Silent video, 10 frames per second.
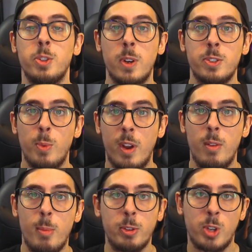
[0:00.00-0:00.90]
So to answer one
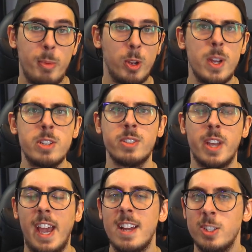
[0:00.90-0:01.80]
of the most common questions
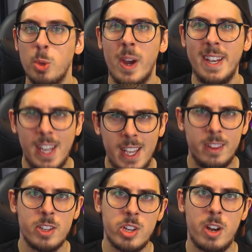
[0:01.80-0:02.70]
I get, do I
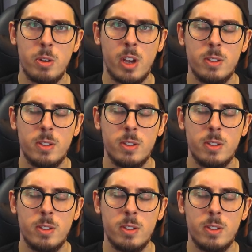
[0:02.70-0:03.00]
need the shadow